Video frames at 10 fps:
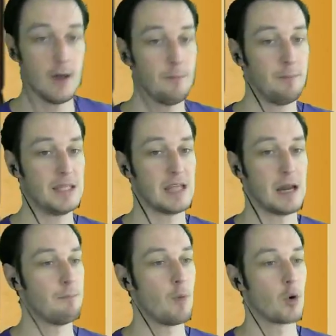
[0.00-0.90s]
means that
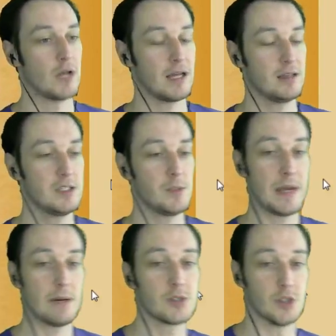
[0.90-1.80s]
I'm more likely to be
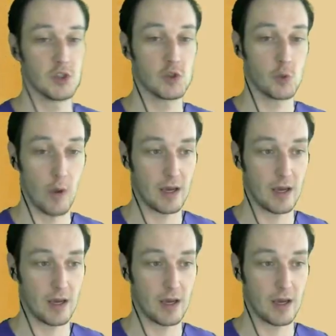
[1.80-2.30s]
able to swing